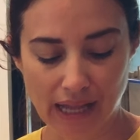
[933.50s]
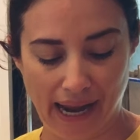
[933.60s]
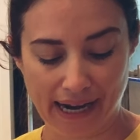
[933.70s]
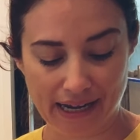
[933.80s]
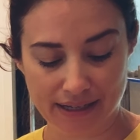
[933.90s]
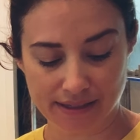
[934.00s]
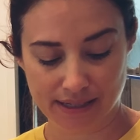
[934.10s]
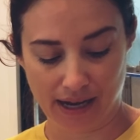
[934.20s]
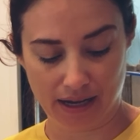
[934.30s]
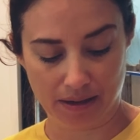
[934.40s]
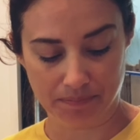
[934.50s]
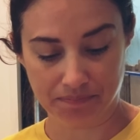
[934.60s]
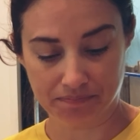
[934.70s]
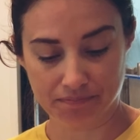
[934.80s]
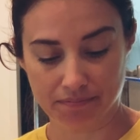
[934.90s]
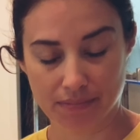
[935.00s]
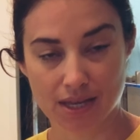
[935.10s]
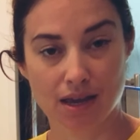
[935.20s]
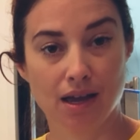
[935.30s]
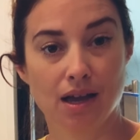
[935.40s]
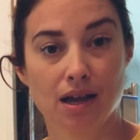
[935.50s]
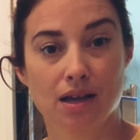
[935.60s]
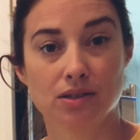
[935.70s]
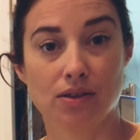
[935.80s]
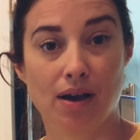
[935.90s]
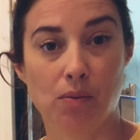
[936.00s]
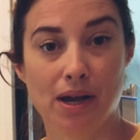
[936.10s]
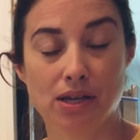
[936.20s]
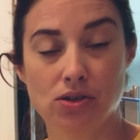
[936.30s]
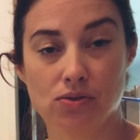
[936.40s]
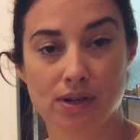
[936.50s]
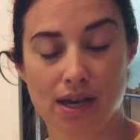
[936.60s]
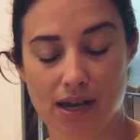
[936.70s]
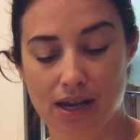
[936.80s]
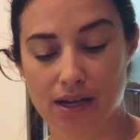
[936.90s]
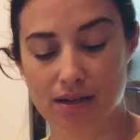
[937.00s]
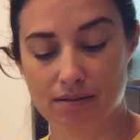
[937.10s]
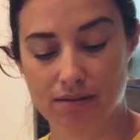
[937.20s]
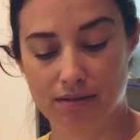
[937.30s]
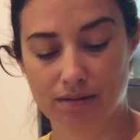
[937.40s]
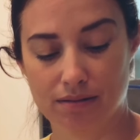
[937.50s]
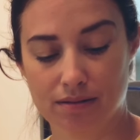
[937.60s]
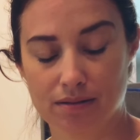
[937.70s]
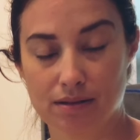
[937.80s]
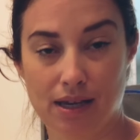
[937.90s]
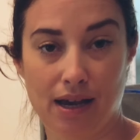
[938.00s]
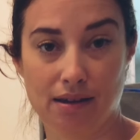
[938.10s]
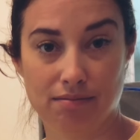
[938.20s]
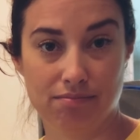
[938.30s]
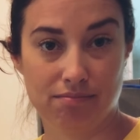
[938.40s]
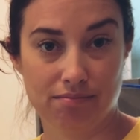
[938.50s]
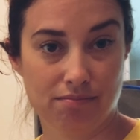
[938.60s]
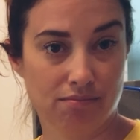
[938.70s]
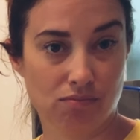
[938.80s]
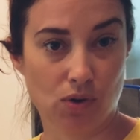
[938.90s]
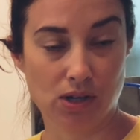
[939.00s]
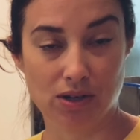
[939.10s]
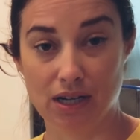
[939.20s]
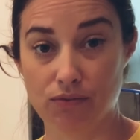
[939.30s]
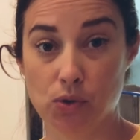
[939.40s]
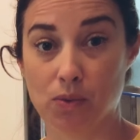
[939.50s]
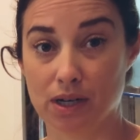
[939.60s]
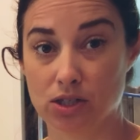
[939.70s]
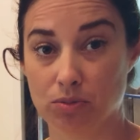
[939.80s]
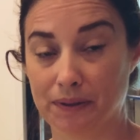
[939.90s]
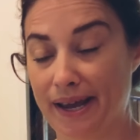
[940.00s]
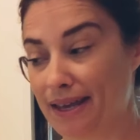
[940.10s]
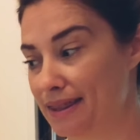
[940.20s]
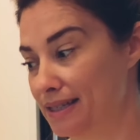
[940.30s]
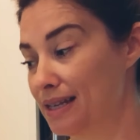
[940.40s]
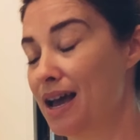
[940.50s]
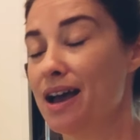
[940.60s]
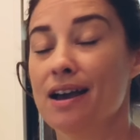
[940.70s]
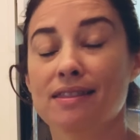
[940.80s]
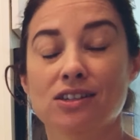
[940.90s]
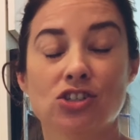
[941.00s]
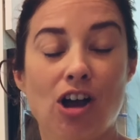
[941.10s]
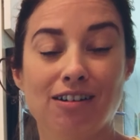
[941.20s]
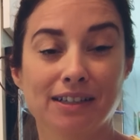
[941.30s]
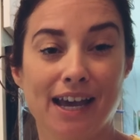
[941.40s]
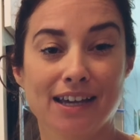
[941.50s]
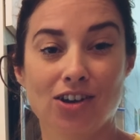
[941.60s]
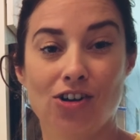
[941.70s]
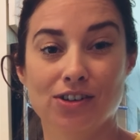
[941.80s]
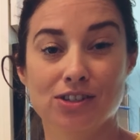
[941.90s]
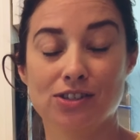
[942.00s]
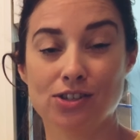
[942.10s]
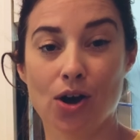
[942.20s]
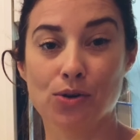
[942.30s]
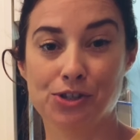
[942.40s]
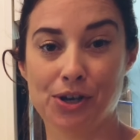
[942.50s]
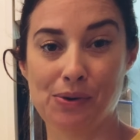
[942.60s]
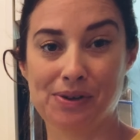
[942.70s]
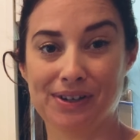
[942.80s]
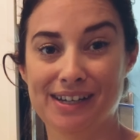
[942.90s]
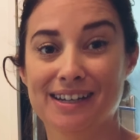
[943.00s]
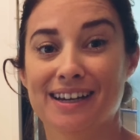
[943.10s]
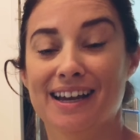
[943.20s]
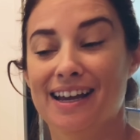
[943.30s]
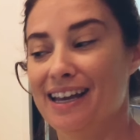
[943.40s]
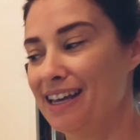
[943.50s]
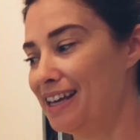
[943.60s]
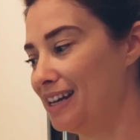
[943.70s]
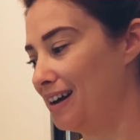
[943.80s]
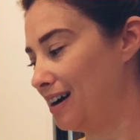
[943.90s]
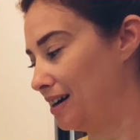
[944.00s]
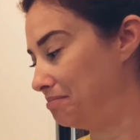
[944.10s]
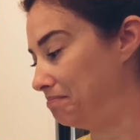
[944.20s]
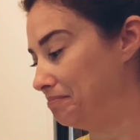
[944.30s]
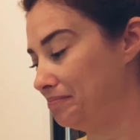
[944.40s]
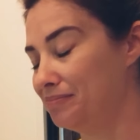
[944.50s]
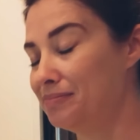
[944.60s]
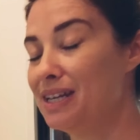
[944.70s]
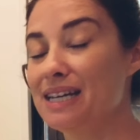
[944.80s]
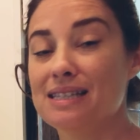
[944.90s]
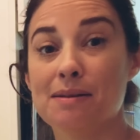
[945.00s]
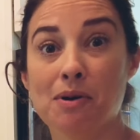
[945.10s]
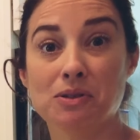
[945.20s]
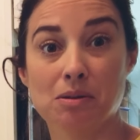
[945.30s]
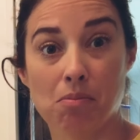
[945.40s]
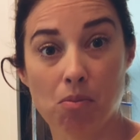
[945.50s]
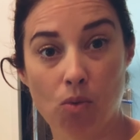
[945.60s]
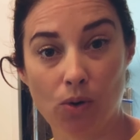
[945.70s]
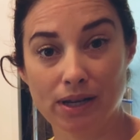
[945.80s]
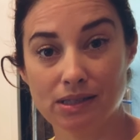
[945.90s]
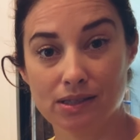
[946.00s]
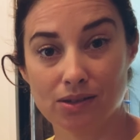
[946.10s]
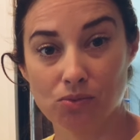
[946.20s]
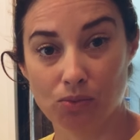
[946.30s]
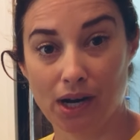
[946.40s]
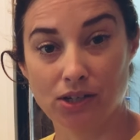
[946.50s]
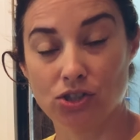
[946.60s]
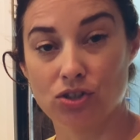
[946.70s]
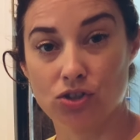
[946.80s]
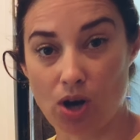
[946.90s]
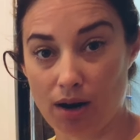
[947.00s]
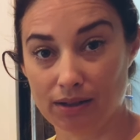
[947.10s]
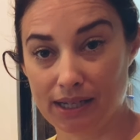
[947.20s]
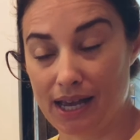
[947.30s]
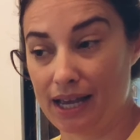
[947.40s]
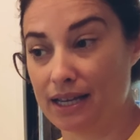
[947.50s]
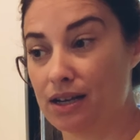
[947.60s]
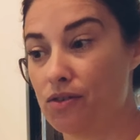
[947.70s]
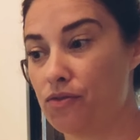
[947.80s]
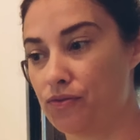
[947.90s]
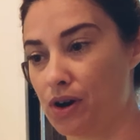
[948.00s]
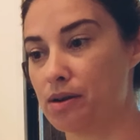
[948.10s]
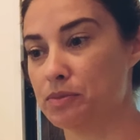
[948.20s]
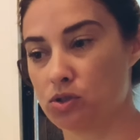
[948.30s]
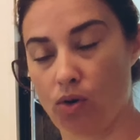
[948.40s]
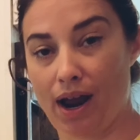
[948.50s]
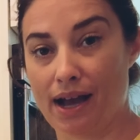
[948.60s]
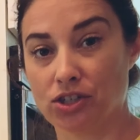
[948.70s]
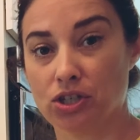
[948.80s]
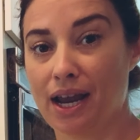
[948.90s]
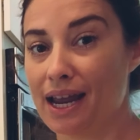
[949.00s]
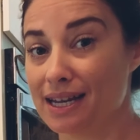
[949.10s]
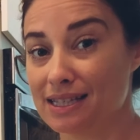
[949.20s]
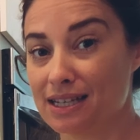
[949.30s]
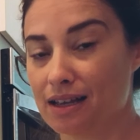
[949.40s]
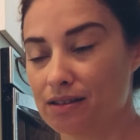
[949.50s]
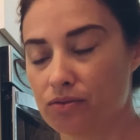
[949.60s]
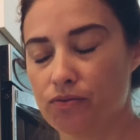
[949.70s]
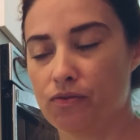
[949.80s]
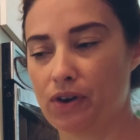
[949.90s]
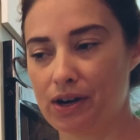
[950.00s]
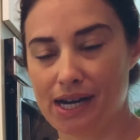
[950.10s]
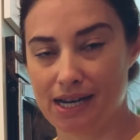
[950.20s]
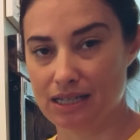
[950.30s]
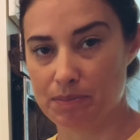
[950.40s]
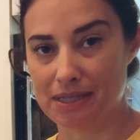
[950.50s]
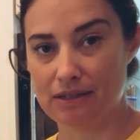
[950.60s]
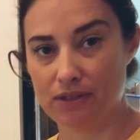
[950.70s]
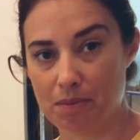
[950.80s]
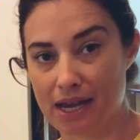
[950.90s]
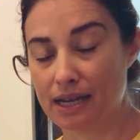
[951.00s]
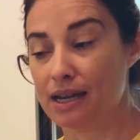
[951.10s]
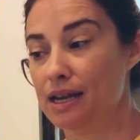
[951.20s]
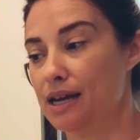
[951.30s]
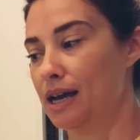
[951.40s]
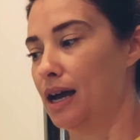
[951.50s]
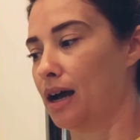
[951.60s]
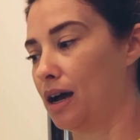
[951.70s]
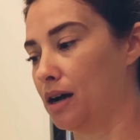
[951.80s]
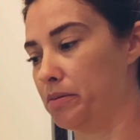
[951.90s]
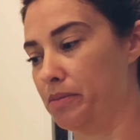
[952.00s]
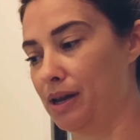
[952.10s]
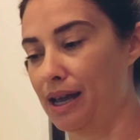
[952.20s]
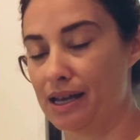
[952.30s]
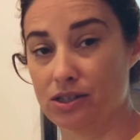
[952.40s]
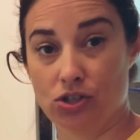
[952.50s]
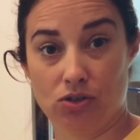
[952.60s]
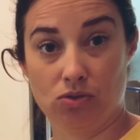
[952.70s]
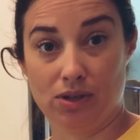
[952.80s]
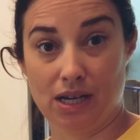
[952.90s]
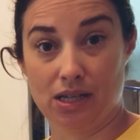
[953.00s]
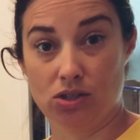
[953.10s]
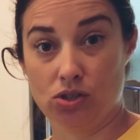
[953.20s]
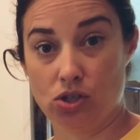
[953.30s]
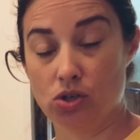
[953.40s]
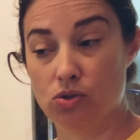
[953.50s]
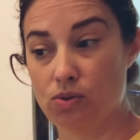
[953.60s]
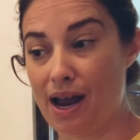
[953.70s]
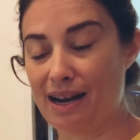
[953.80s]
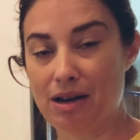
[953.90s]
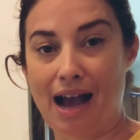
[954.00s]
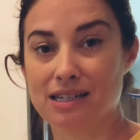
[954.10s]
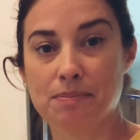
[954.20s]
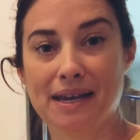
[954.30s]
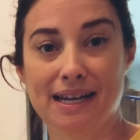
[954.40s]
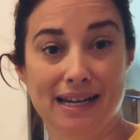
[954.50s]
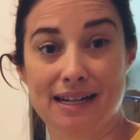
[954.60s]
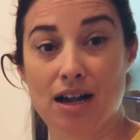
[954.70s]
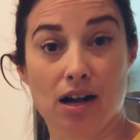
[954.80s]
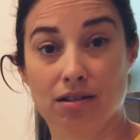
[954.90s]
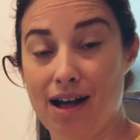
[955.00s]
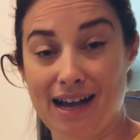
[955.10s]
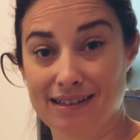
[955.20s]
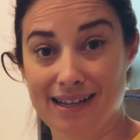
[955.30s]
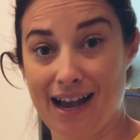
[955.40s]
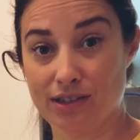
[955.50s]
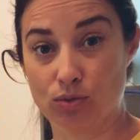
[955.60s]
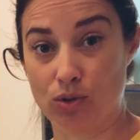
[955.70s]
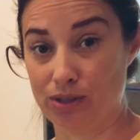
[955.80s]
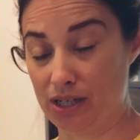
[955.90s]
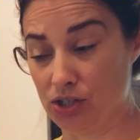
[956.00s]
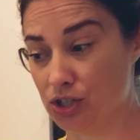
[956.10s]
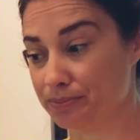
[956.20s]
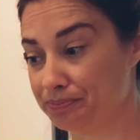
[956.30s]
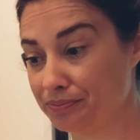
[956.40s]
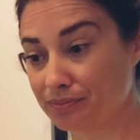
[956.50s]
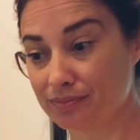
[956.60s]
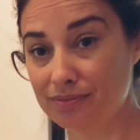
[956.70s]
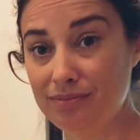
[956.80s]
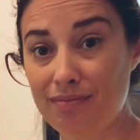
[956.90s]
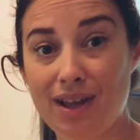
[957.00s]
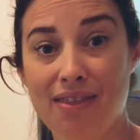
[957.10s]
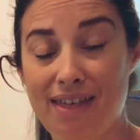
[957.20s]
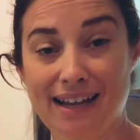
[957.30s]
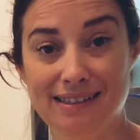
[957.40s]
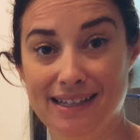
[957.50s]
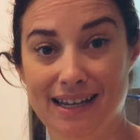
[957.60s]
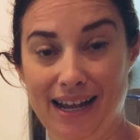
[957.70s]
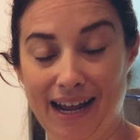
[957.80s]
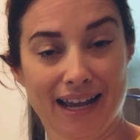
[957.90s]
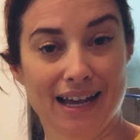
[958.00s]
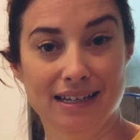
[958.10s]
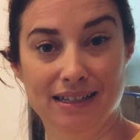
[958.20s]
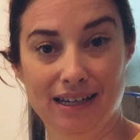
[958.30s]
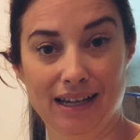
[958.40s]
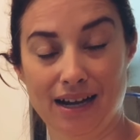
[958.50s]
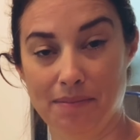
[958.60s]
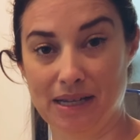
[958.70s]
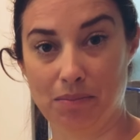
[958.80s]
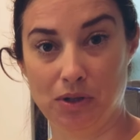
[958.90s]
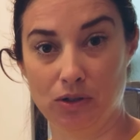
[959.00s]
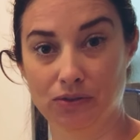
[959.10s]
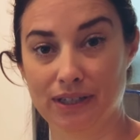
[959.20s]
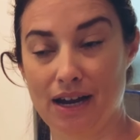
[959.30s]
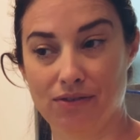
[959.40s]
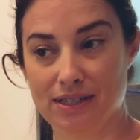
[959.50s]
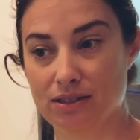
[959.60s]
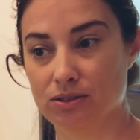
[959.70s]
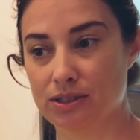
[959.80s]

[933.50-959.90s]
And um, so that way you can get what you need if you want to duplicate this. This chocolate cake, y'all, is so, so good. It, um, it is the most moist rich chocolate cake from scratch and it's very inexpensive to make um, and to get two I, I just make it a, a, glass casserole dish that's it and it comes out beautifully every single